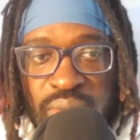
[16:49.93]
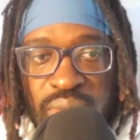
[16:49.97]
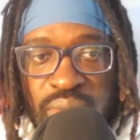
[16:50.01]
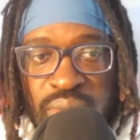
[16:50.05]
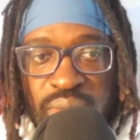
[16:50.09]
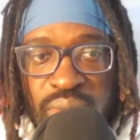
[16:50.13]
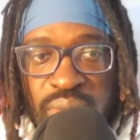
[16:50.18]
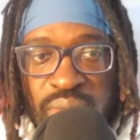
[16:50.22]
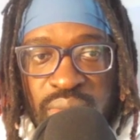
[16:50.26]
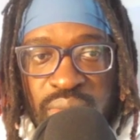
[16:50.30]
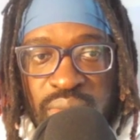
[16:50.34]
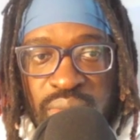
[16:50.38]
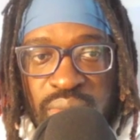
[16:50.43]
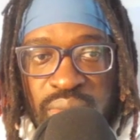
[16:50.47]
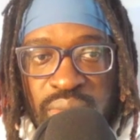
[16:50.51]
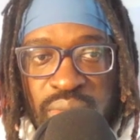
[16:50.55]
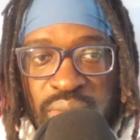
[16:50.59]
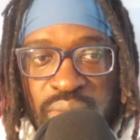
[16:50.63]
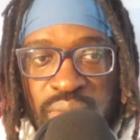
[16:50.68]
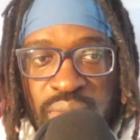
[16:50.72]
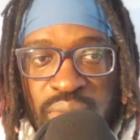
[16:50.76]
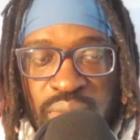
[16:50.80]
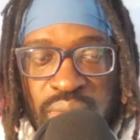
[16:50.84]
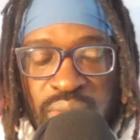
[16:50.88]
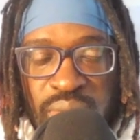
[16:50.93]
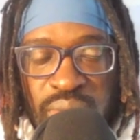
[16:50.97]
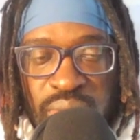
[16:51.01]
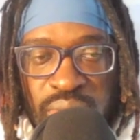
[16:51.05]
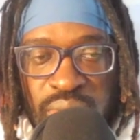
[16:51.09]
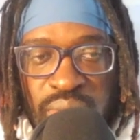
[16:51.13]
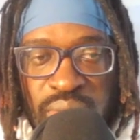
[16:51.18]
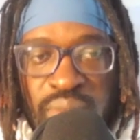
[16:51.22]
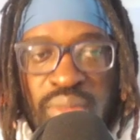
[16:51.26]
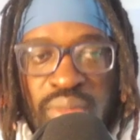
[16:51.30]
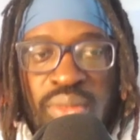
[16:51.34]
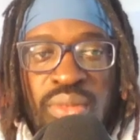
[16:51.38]

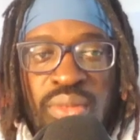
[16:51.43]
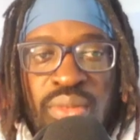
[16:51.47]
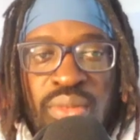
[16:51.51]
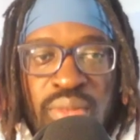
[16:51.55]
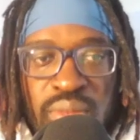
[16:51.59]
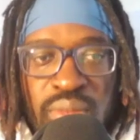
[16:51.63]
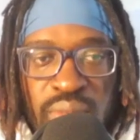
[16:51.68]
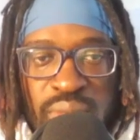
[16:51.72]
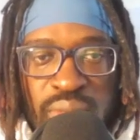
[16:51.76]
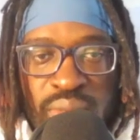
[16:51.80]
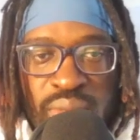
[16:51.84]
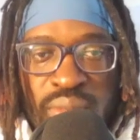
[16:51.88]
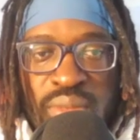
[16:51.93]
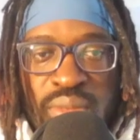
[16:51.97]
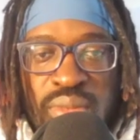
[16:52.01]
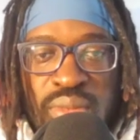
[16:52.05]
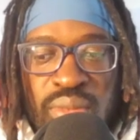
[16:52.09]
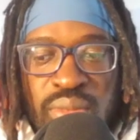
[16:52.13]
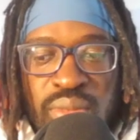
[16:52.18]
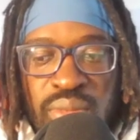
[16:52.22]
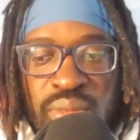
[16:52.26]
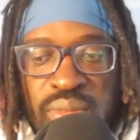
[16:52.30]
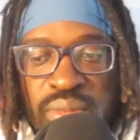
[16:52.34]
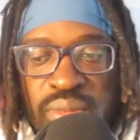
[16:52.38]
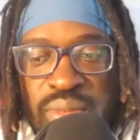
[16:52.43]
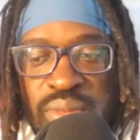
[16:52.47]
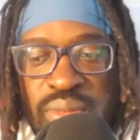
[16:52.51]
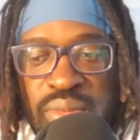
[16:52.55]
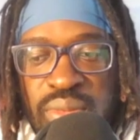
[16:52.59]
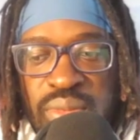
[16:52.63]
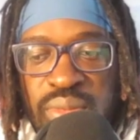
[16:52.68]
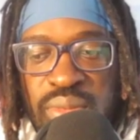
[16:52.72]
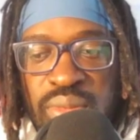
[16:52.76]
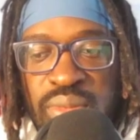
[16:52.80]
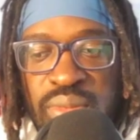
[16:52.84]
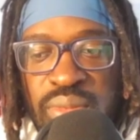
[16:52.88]

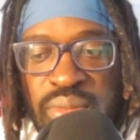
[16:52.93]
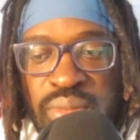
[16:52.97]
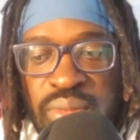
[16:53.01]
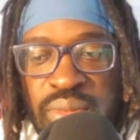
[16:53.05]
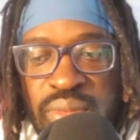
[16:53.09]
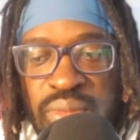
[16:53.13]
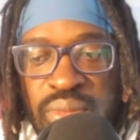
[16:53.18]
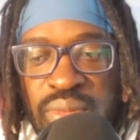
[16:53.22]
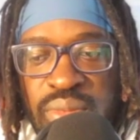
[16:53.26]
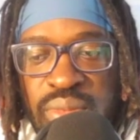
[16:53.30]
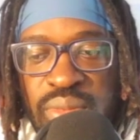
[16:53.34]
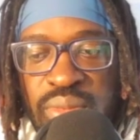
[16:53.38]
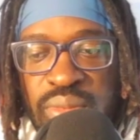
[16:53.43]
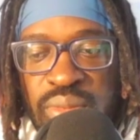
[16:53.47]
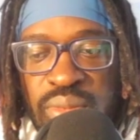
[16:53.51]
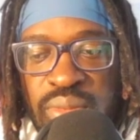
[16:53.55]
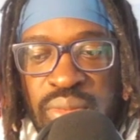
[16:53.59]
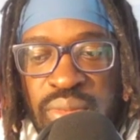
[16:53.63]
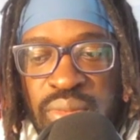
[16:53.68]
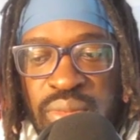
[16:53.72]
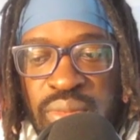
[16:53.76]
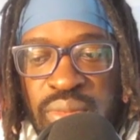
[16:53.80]
(silent)